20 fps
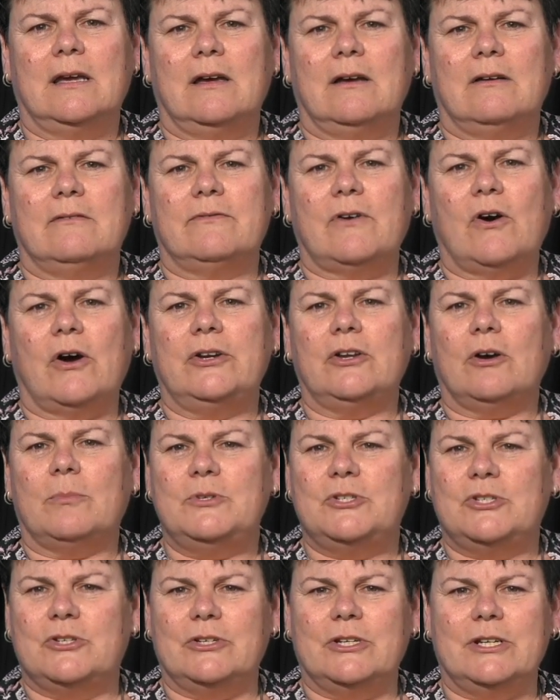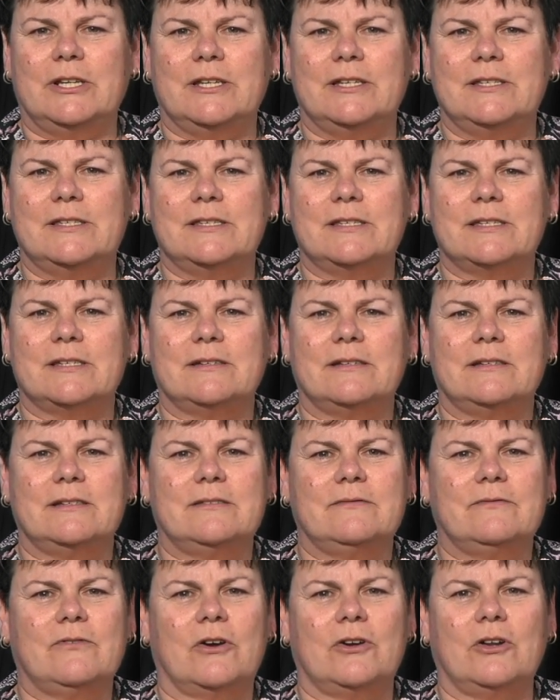Find opportunities
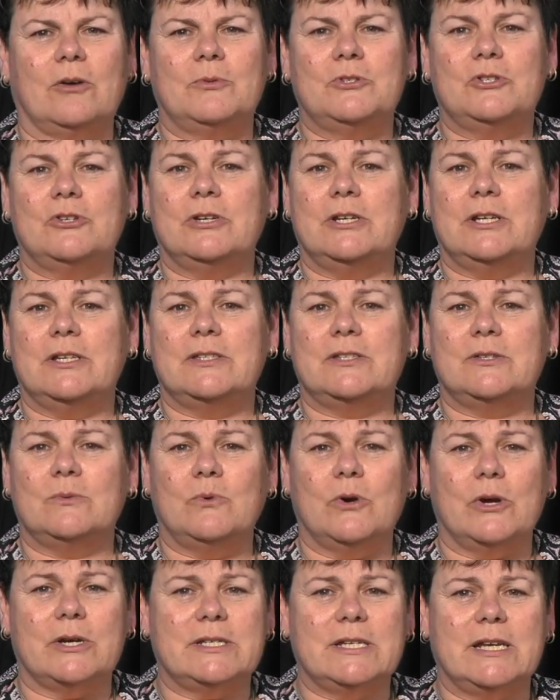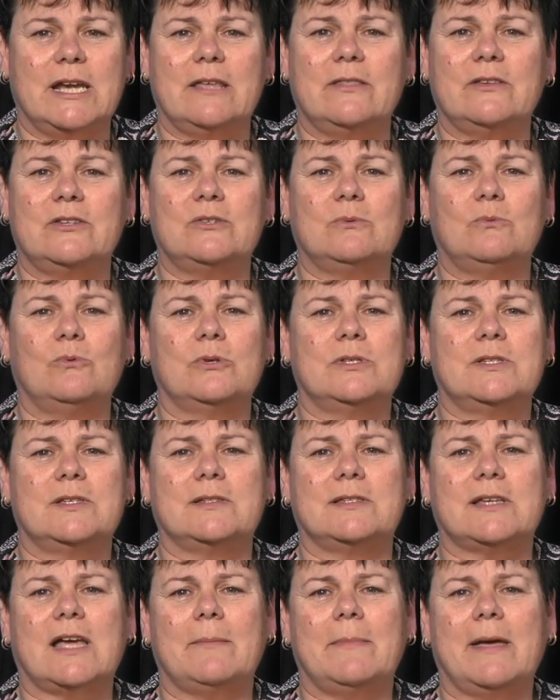to work together towards
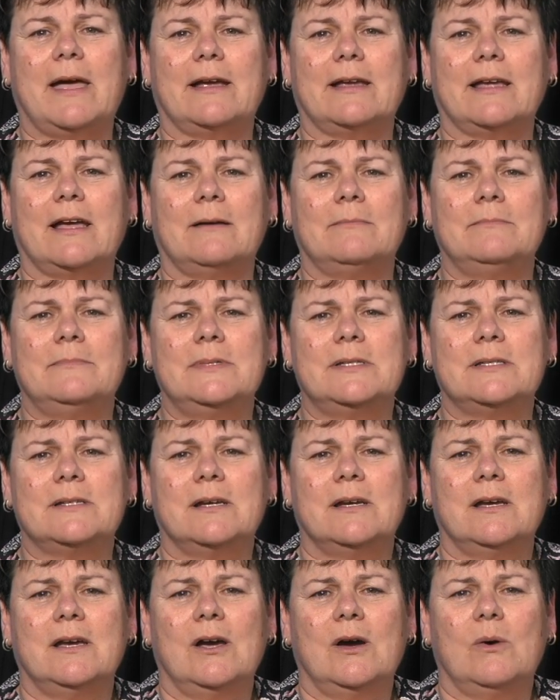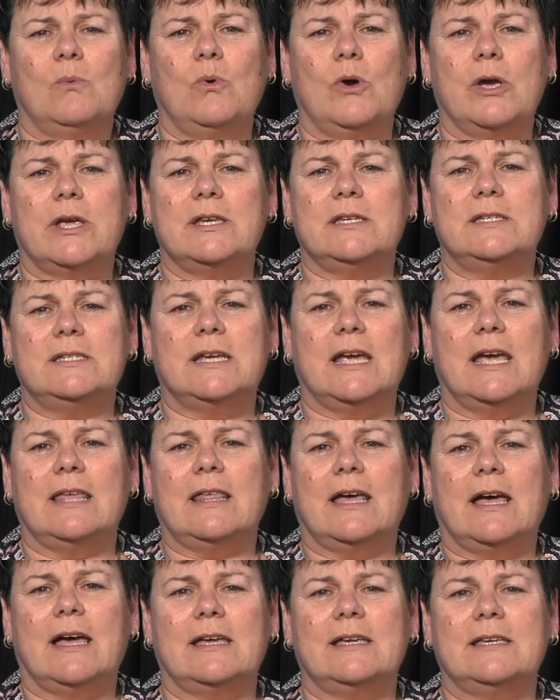the same outcomes. Working
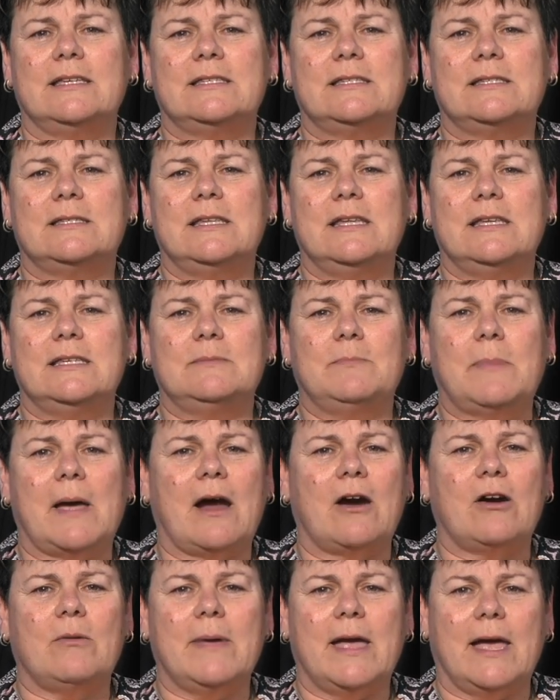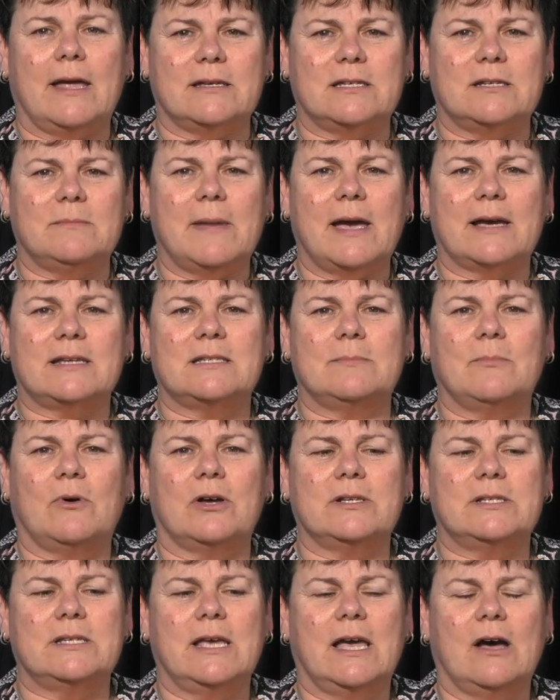together is paramount to
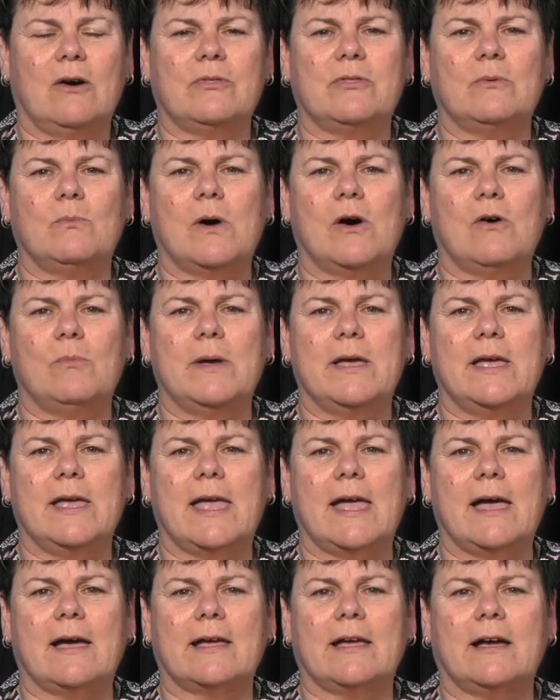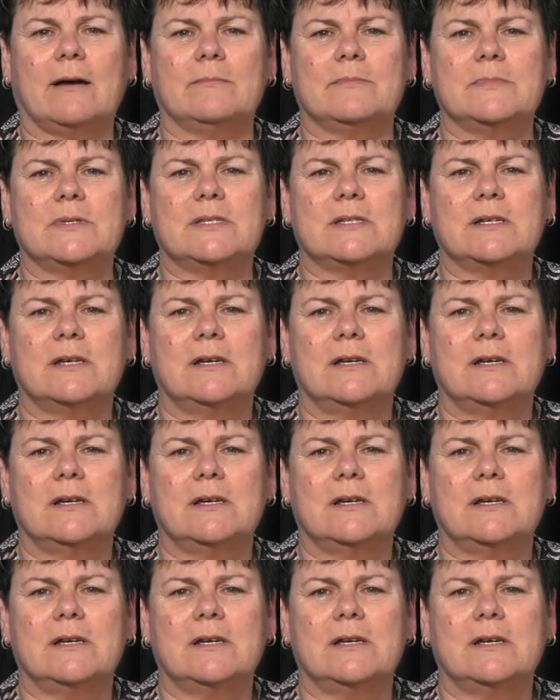maximising health and wellbeing outcomes.